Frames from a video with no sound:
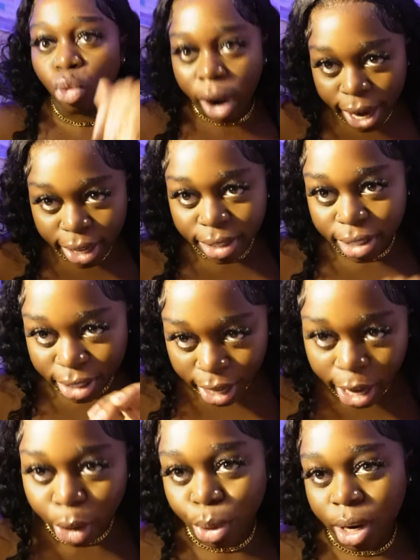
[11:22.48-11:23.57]
Write the
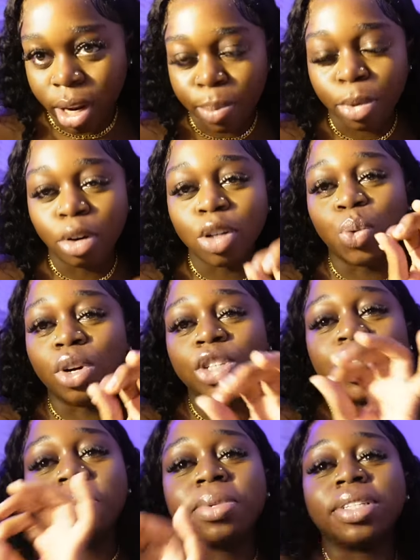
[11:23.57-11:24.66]
diary, because once
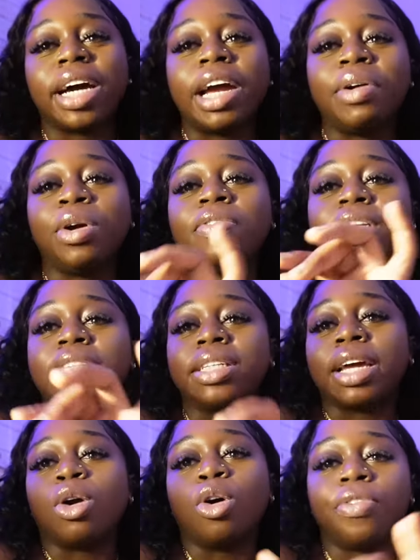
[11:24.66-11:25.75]
you keep the diary of these
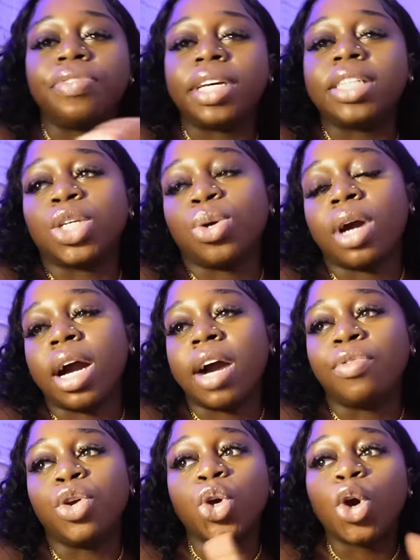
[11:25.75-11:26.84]
like off days that you
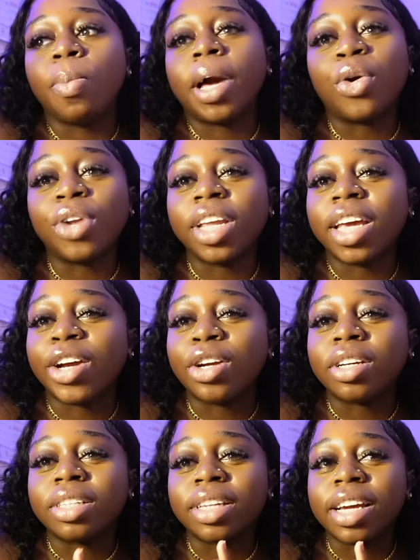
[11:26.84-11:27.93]
have, you go back on it and
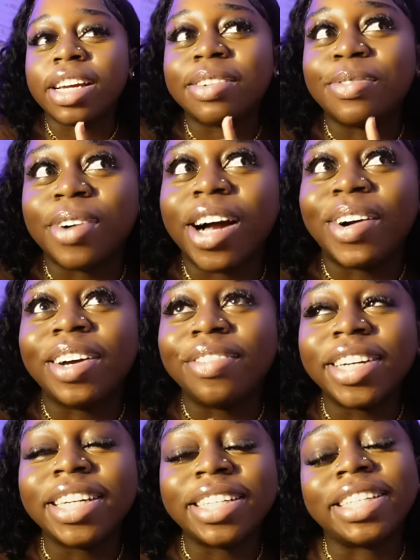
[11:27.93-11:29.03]
you're just like, wow, I
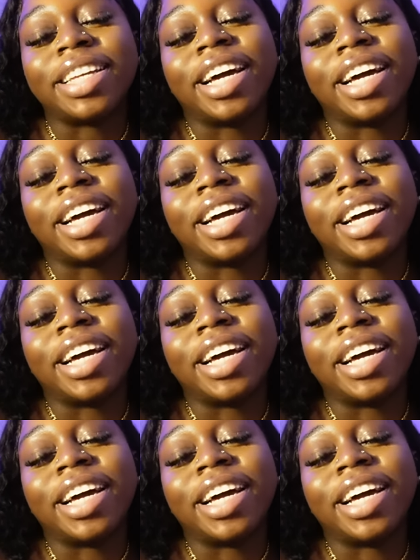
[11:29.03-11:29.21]
really did